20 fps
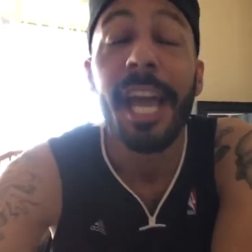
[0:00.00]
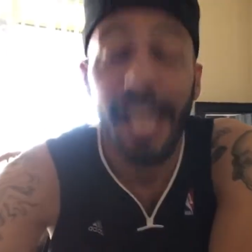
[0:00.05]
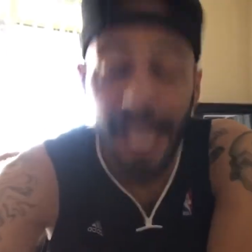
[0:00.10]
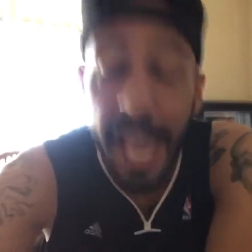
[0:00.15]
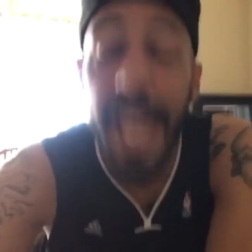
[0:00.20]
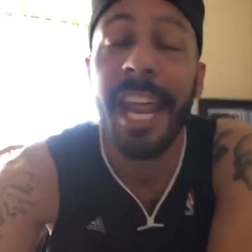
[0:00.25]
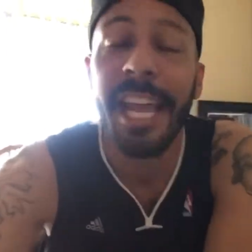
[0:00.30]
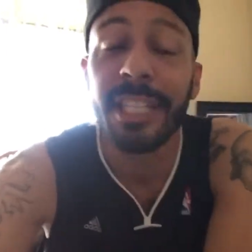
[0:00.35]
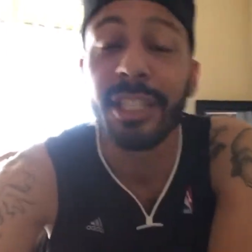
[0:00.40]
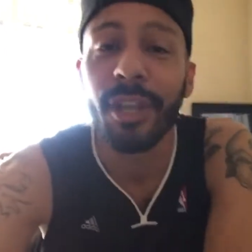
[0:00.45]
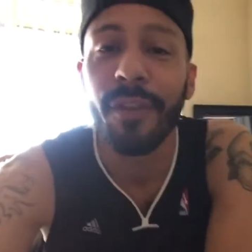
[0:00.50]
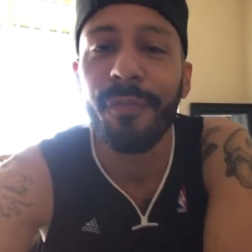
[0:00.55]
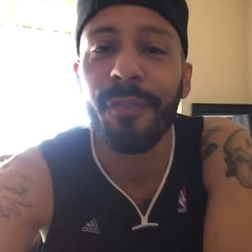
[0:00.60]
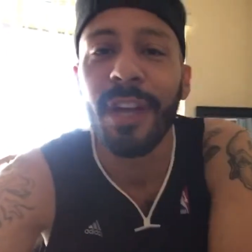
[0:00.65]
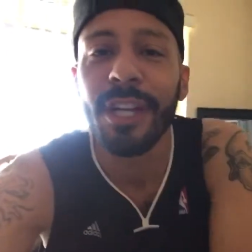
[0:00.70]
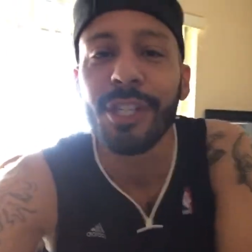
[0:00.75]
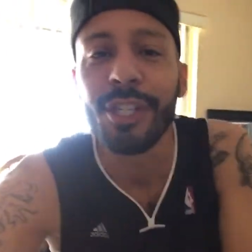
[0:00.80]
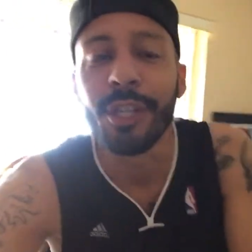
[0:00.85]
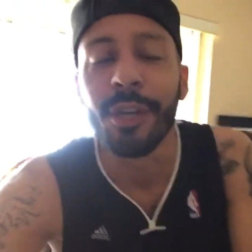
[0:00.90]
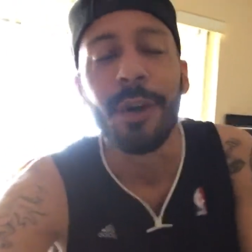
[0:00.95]
It is
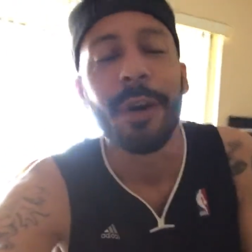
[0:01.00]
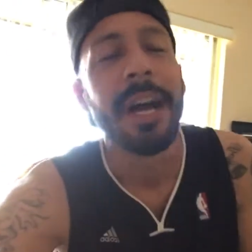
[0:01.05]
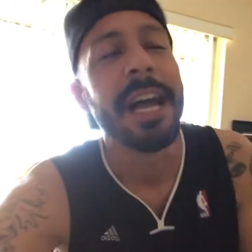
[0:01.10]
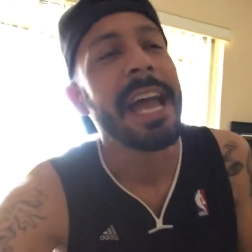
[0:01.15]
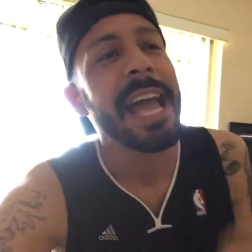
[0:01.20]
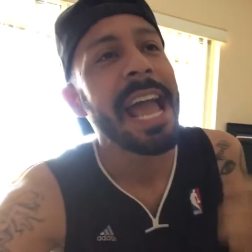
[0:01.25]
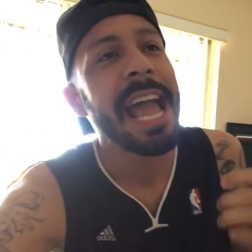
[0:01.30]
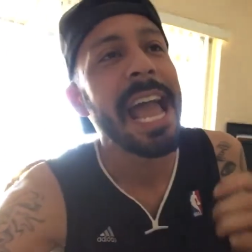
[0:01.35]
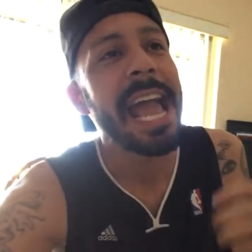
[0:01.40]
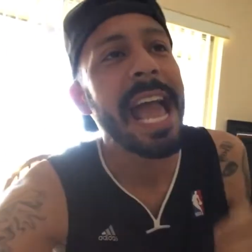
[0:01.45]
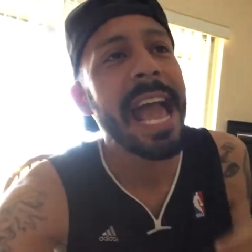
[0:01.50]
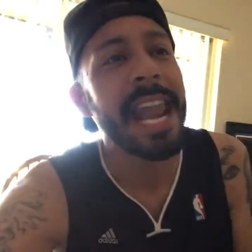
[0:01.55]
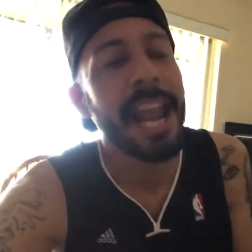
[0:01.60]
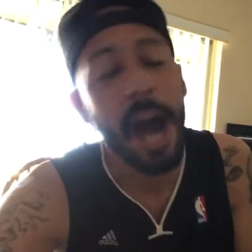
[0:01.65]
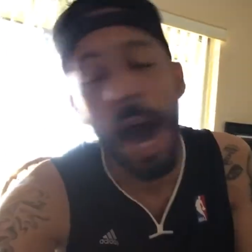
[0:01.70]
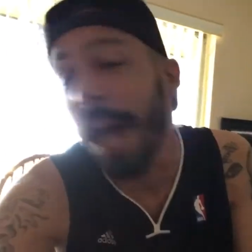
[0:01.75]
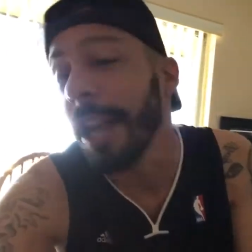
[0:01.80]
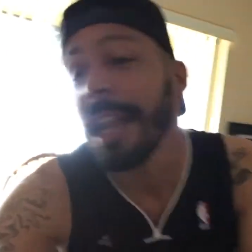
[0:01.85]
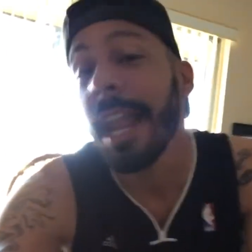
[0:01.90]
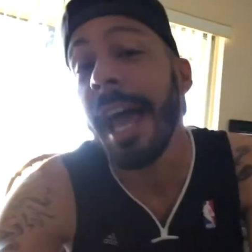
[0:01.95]
official. And
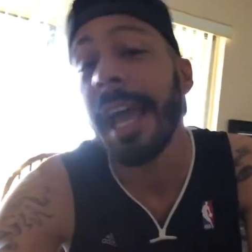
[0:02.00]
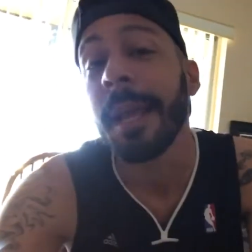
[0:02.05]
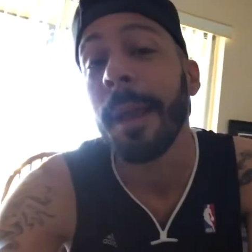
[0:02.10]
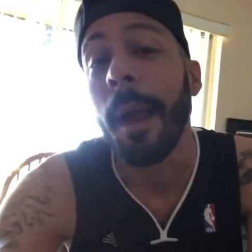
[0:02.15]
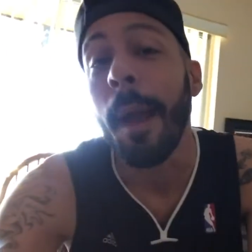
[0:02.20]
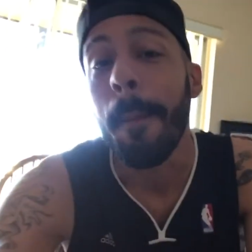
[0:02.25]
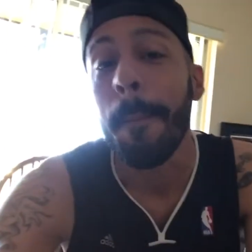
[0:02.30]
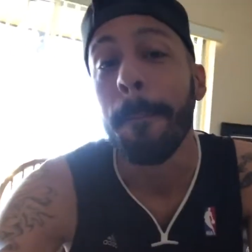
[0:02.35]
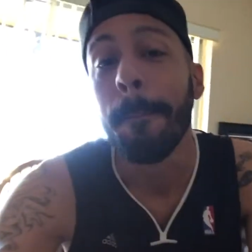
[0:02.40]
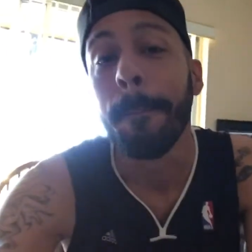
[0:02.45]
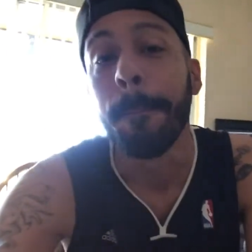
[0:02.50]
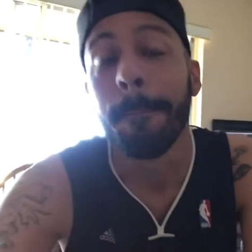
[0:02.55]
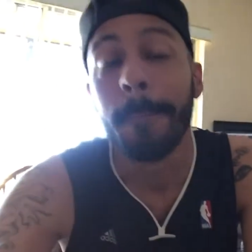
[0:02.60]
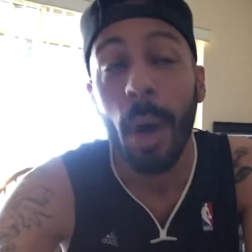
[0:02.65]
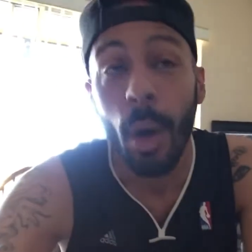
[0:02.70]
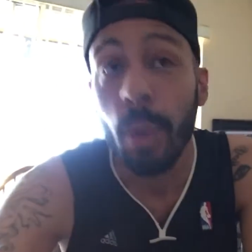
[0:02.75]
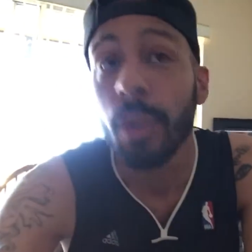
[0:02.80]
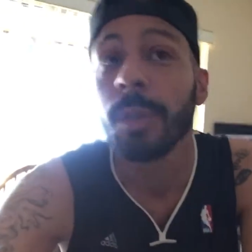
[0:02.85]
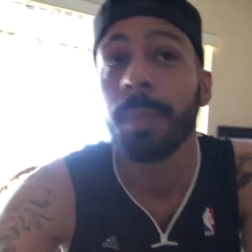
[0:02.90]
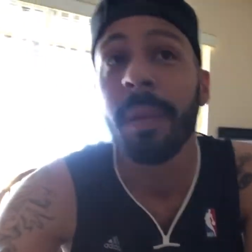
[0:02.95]
unlike
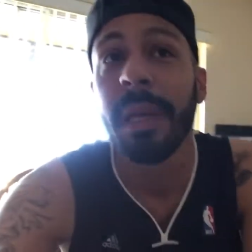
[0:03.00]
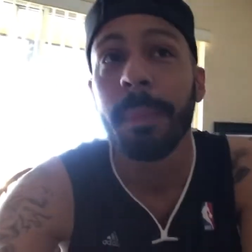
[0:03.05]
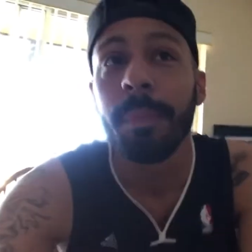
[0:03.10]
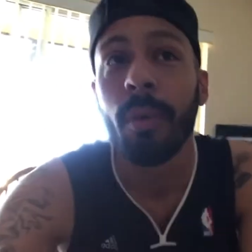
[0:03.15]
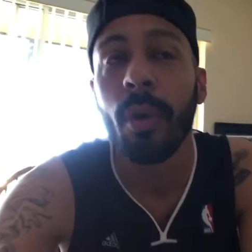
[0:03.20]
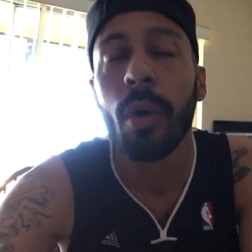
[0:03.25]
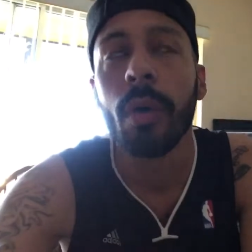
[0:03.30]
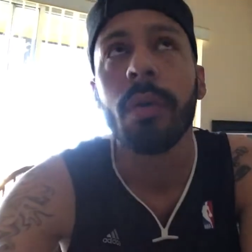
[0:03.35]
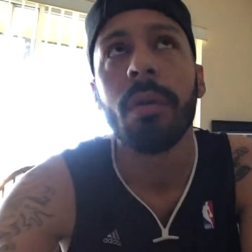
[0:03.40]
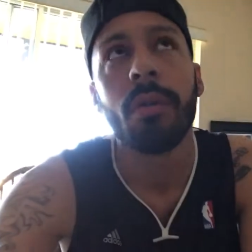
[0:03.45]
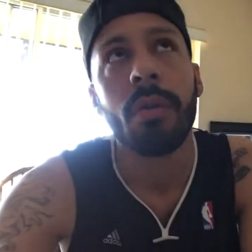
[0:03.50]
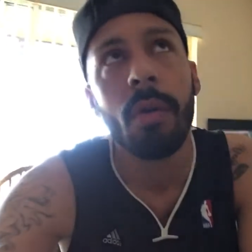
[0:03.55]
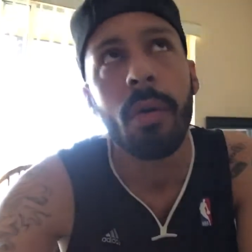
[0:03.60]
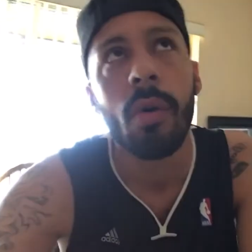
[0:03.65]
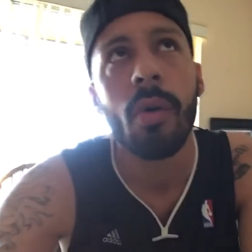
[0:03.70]
most people,